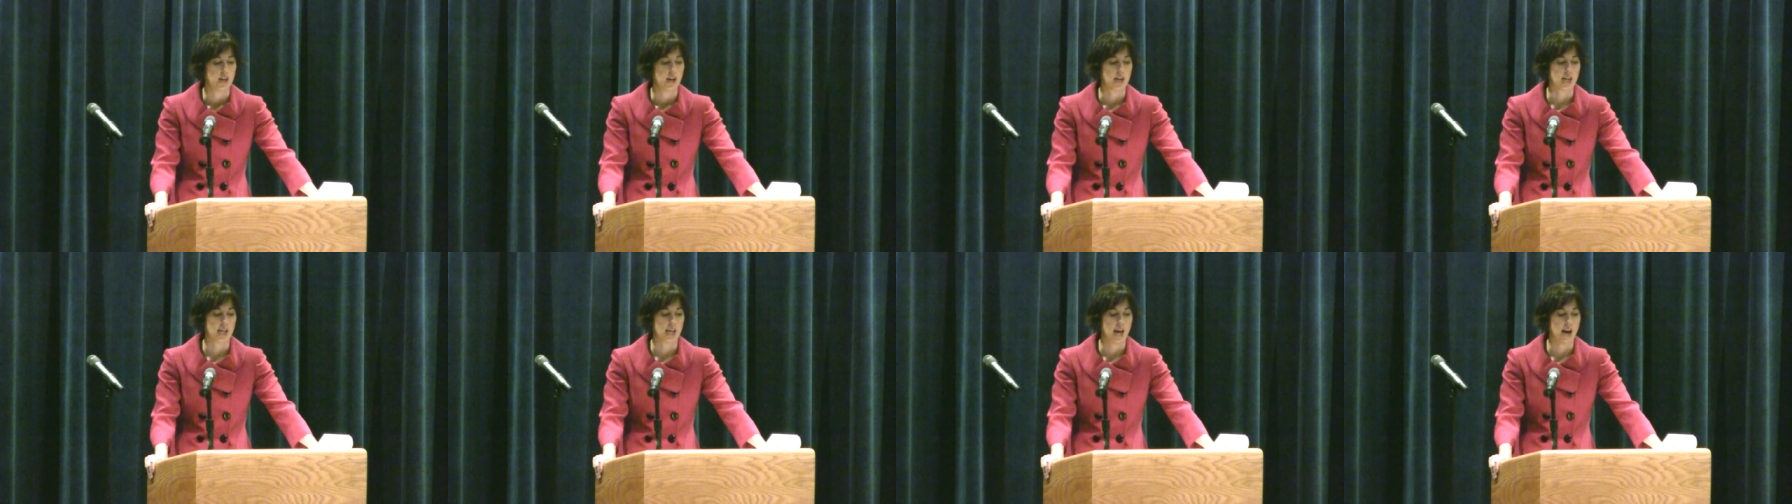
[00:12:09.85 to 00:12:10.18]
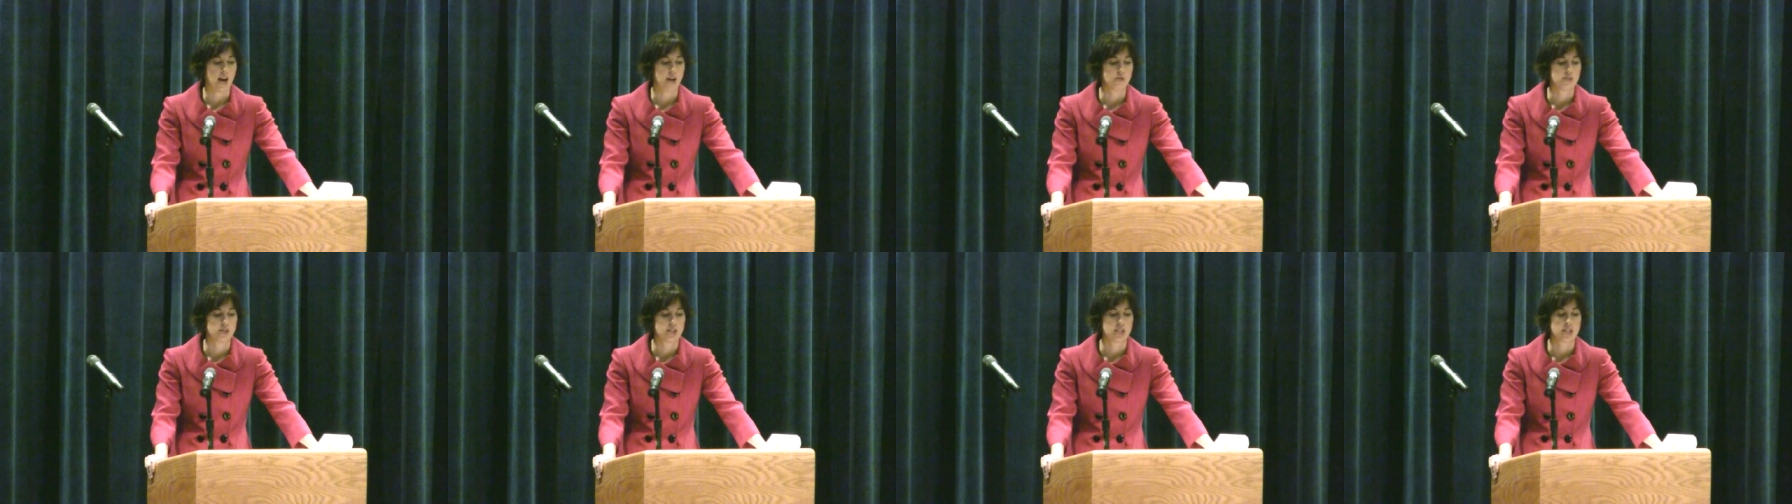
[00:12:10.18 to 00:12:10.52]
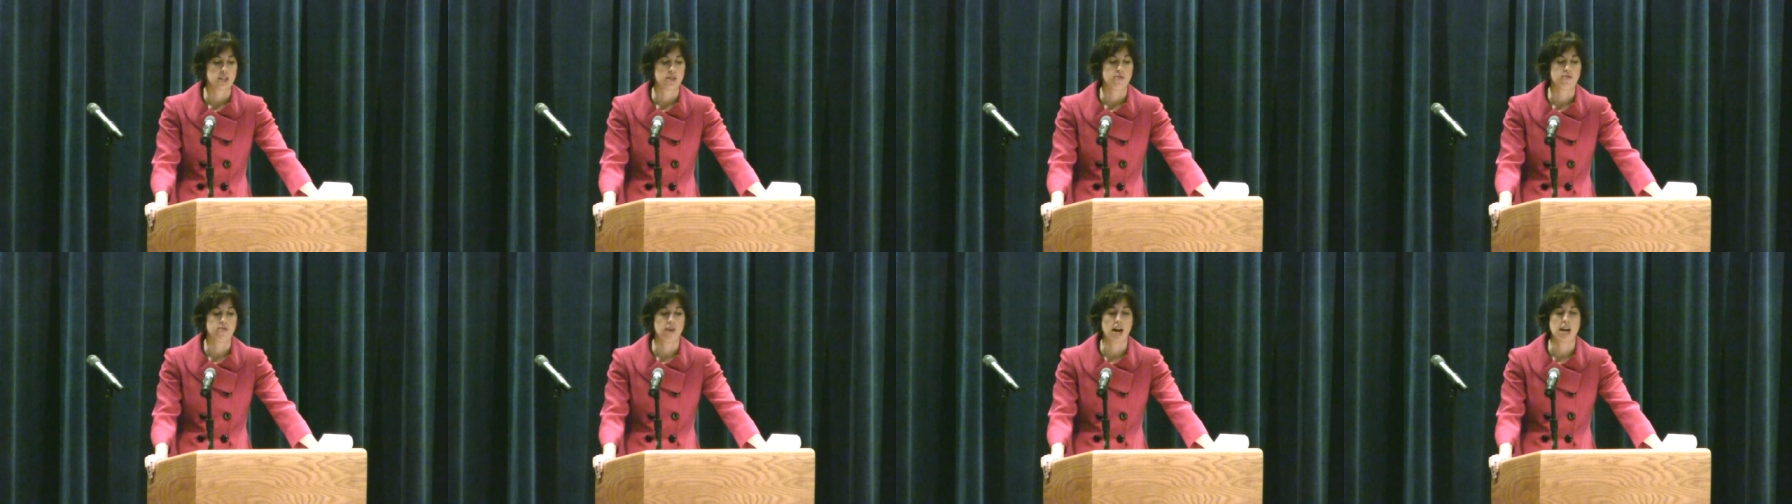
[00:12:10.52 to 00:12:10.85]

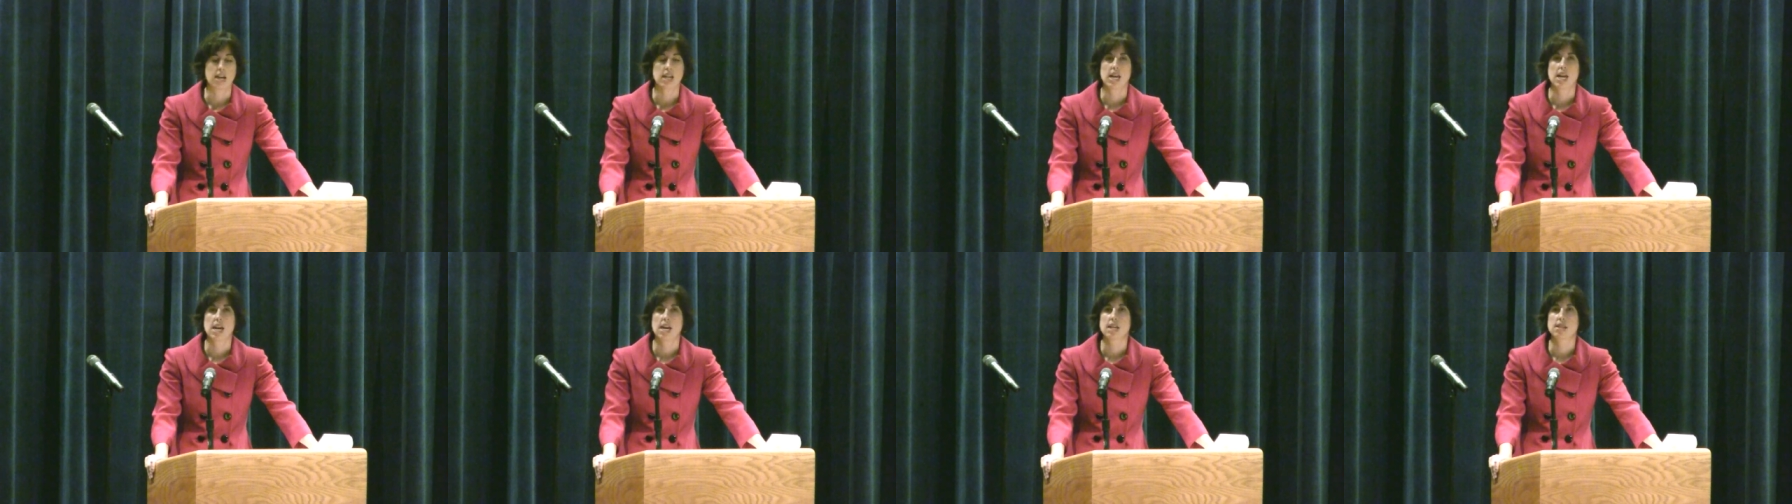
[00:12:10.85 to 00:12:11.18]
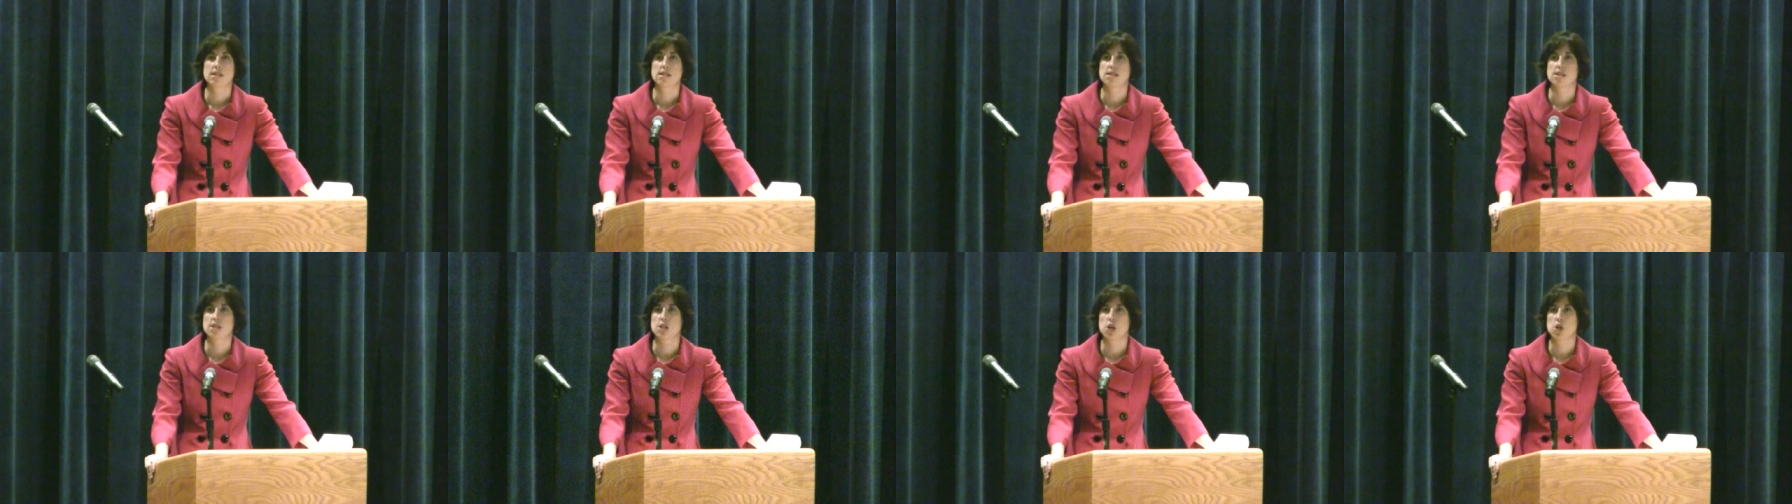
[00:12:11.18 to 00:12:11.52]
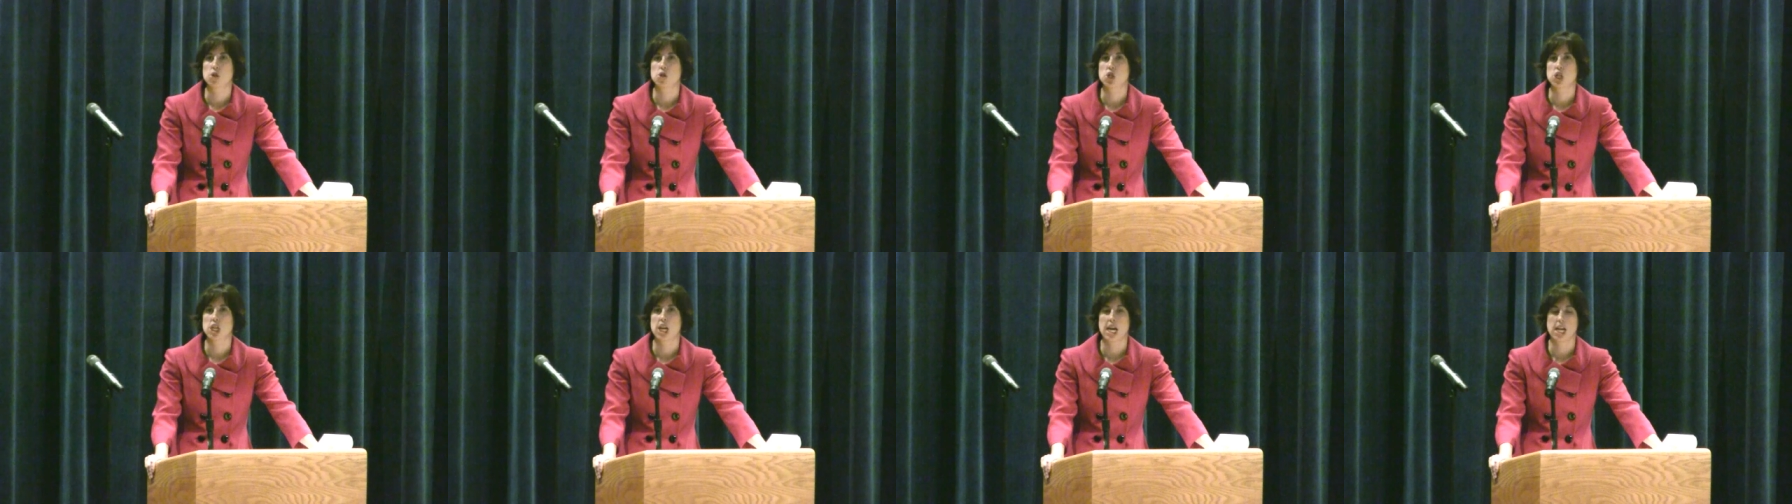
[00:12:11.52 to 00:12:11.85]
accounting, finance,
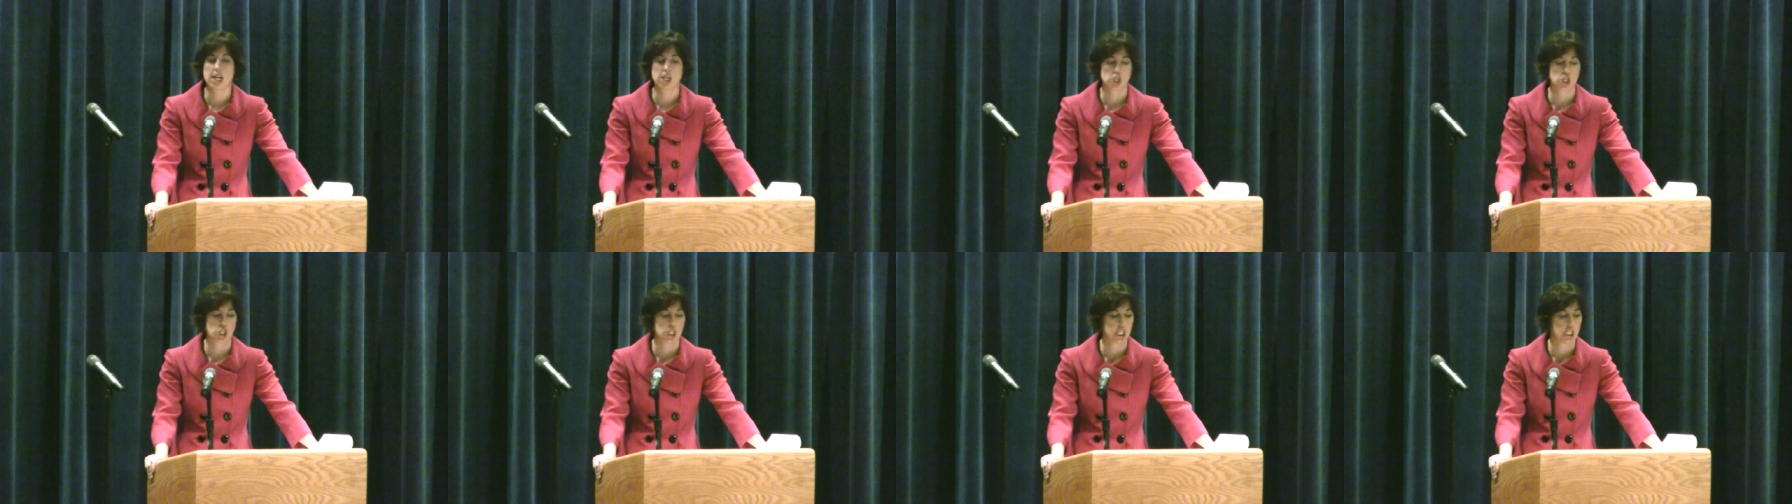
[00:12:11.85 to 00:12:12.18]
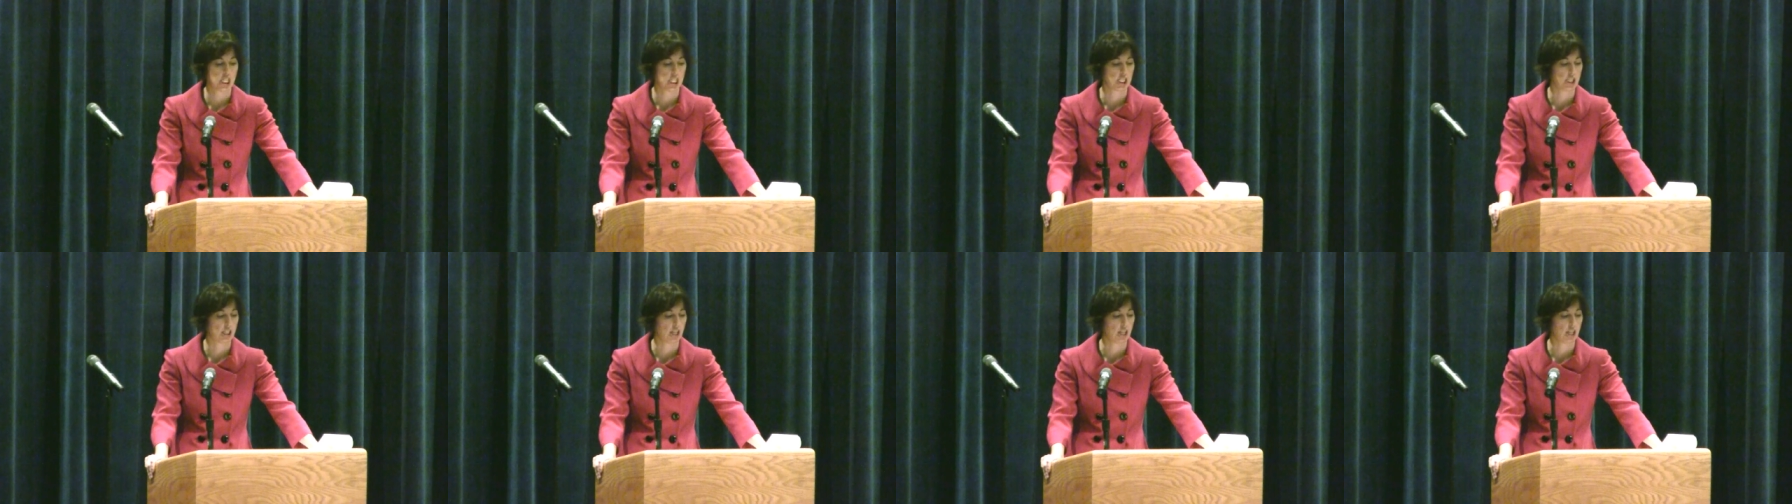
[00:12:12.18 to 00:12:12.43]
negotiation,